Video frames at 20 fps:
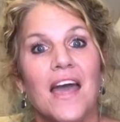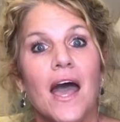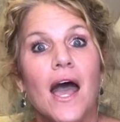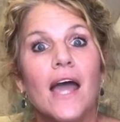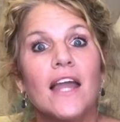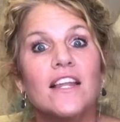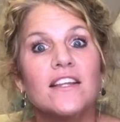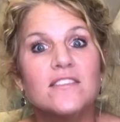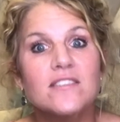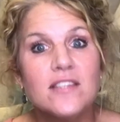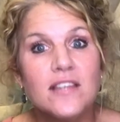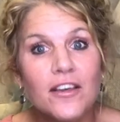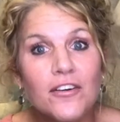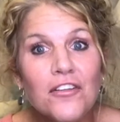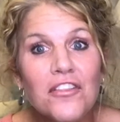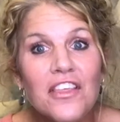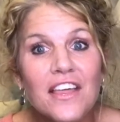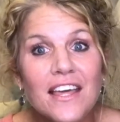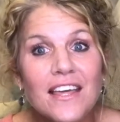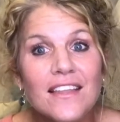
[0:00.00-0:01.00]
And
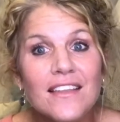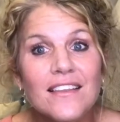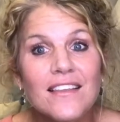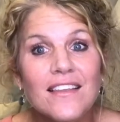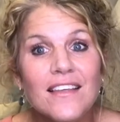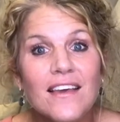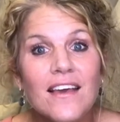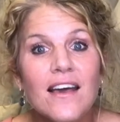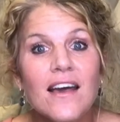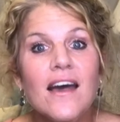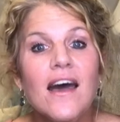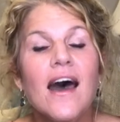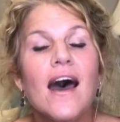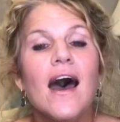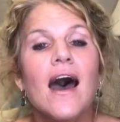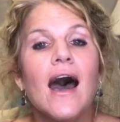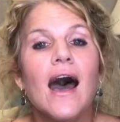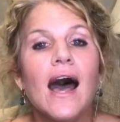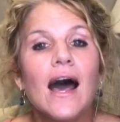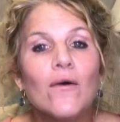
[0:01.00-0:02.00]
until then,
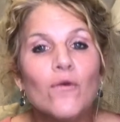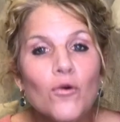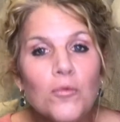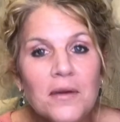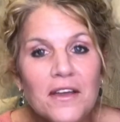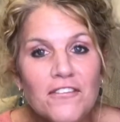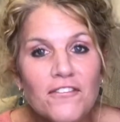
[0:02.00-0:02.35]
I will be